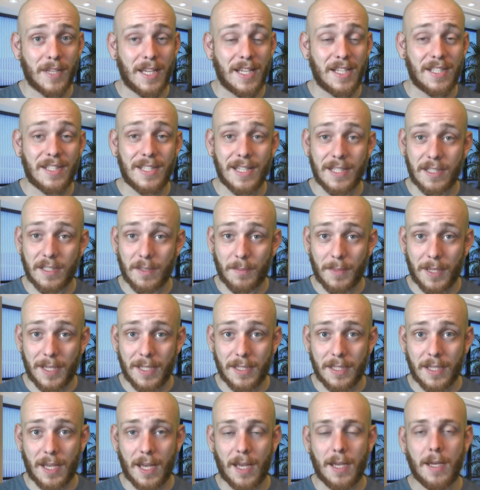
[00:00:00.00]
system
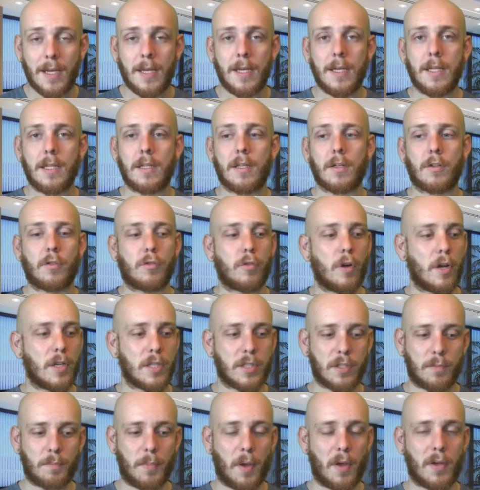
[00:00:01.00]
easier. The
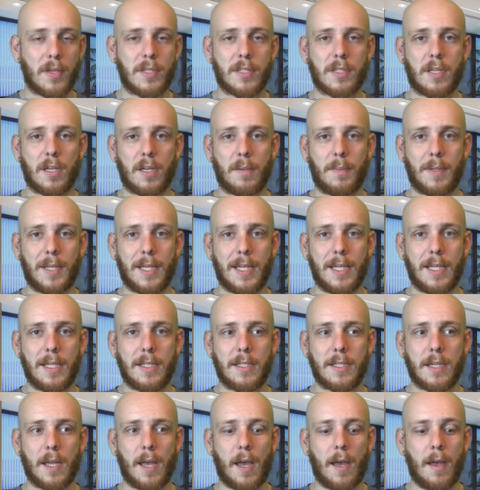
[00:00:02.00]
cross-buy is going to be
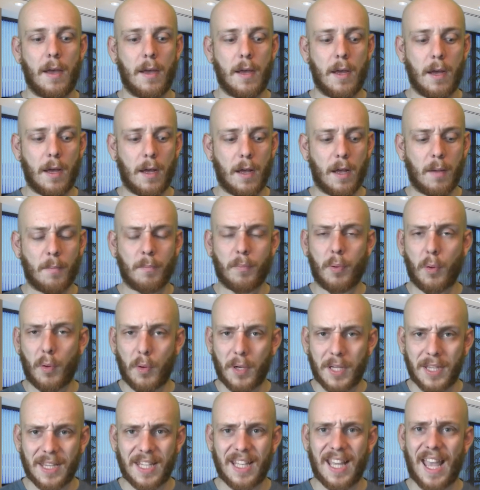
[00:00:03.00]
easier.
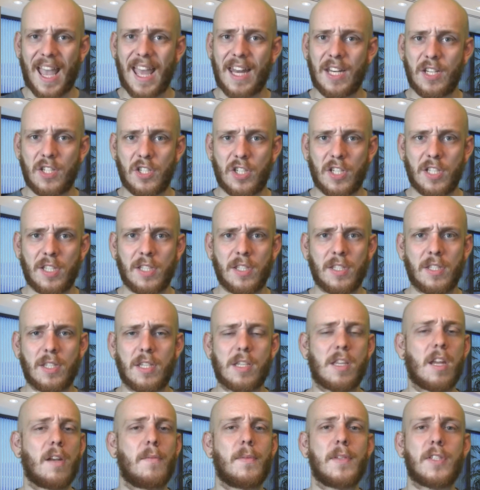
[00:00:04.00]
Porting the engines is
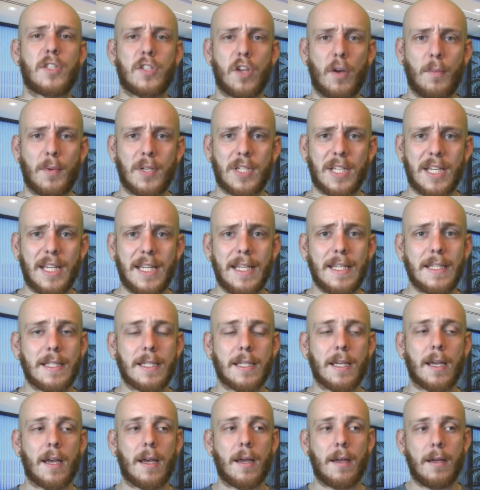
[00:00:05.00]
going to be so much
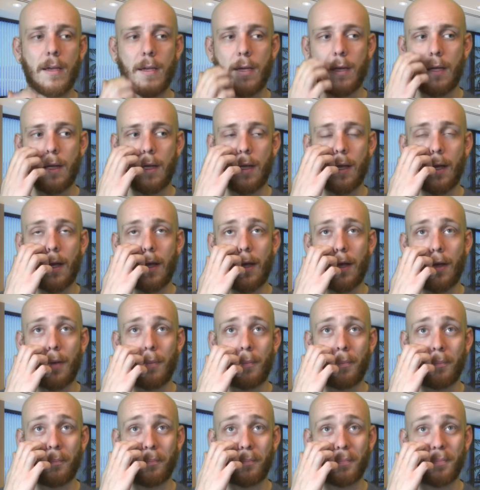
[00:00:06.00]
easier.
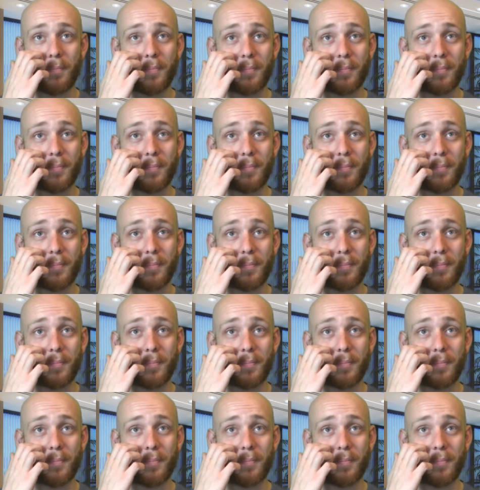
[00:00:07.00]
And